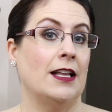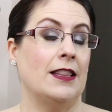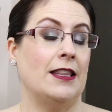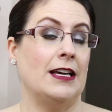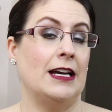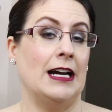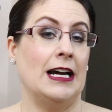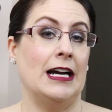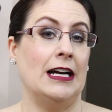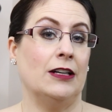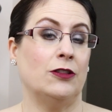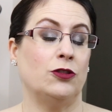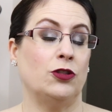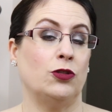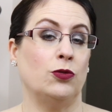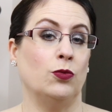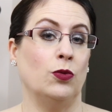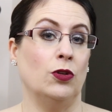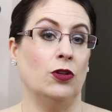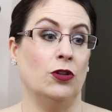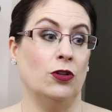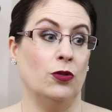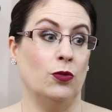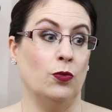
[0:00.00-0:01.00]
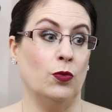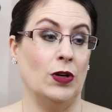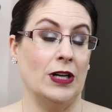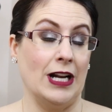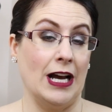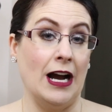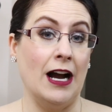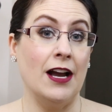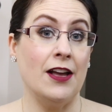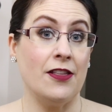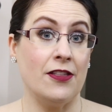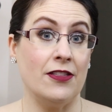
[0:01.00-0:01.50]

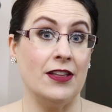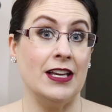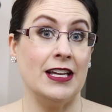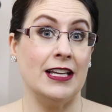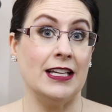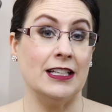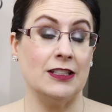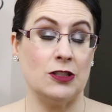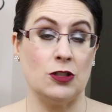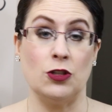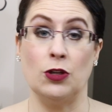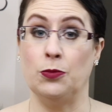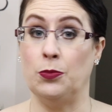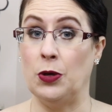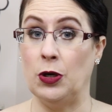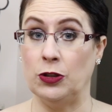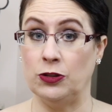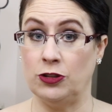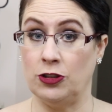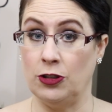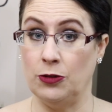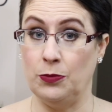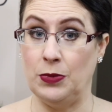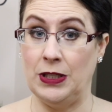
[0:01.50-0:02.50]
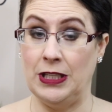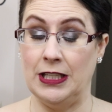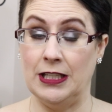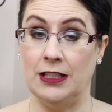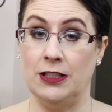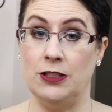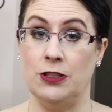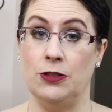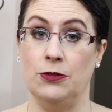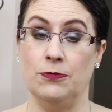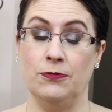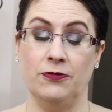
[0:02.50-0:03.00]
I think it's supposed to be a
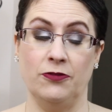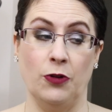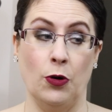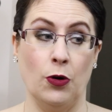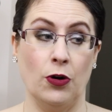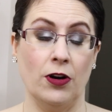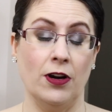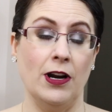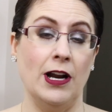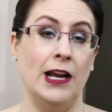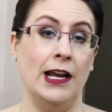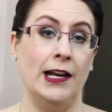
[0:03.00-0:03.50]
dupe for.